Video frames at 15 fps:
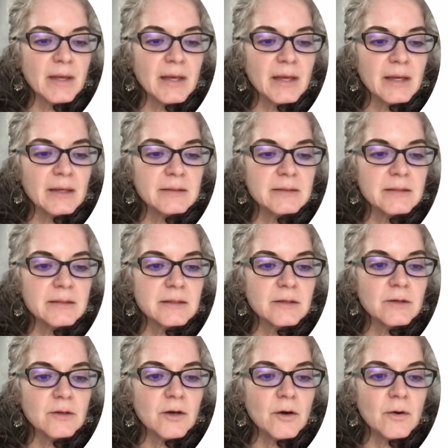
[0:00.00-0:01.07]
it
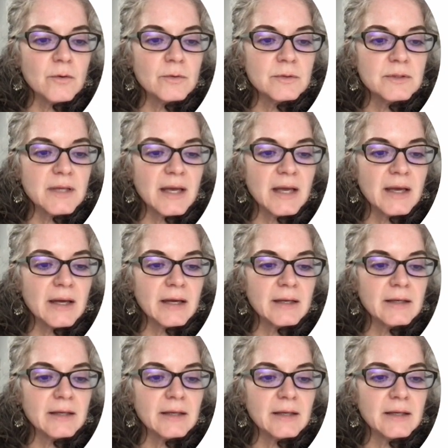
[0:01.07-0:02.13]
goes
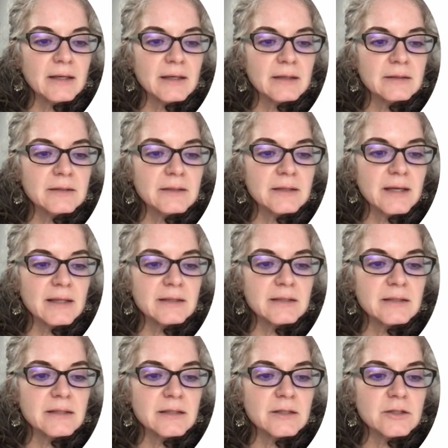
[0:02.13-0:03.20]
and it
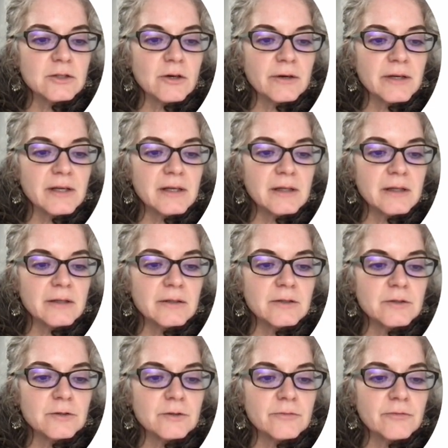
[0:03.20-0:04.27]
gets the starting
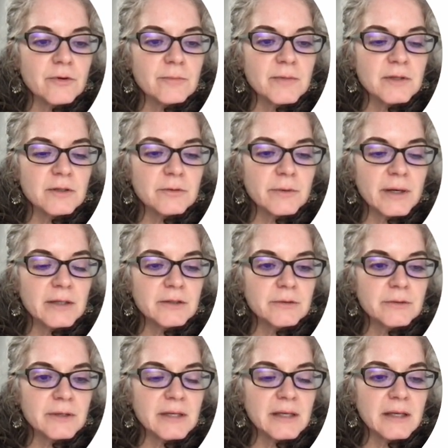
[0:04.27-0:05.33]
cluster from the
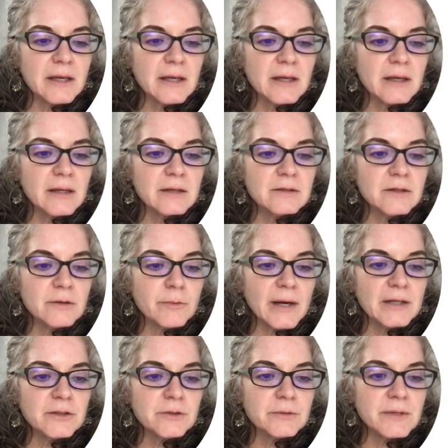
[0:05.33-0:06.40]

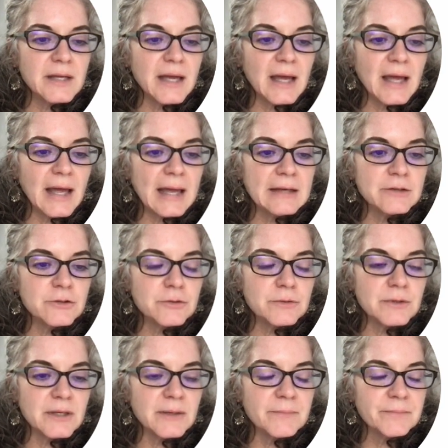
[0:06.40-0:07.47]
directory
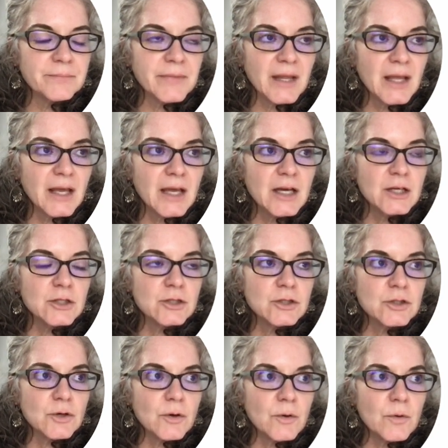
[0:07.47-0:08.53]
entry.
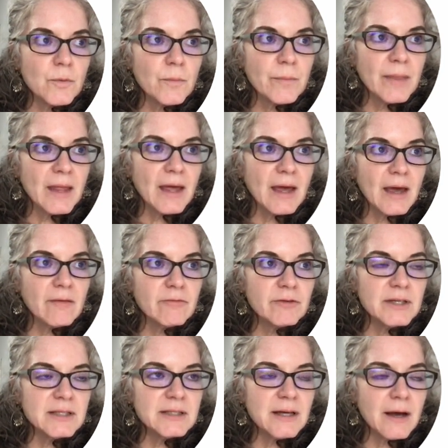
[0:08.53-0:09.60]
So
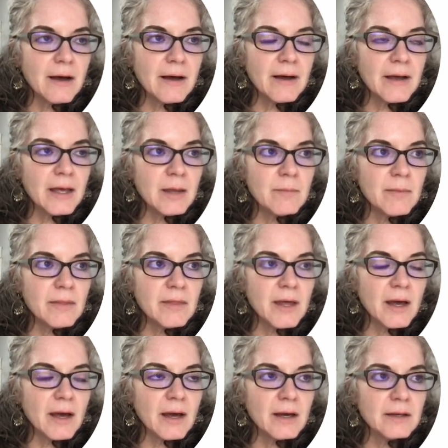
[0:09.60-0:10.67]
every time
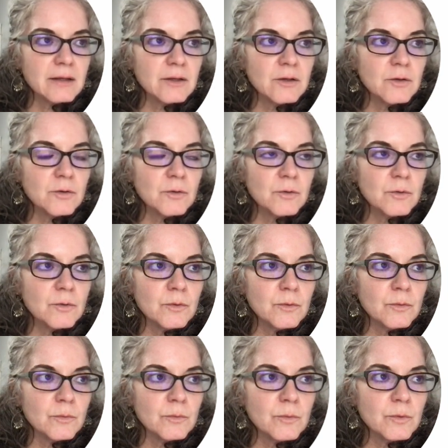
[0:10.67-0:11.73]
that
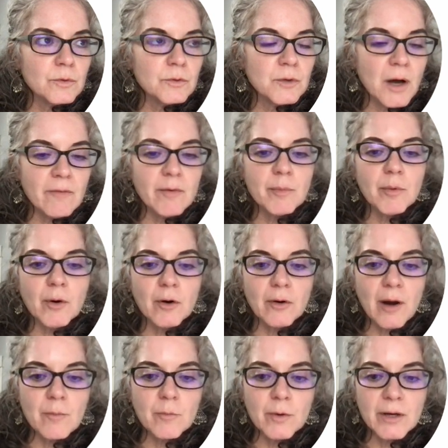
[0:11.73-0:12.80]
you have a
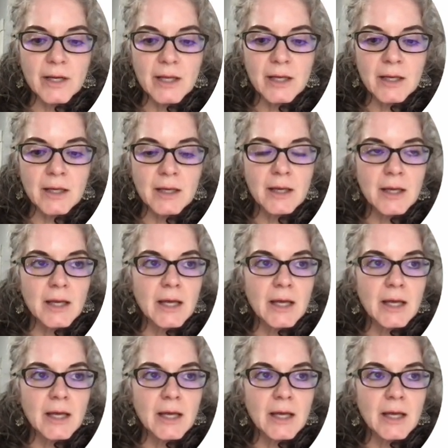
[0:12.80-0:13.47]
program running,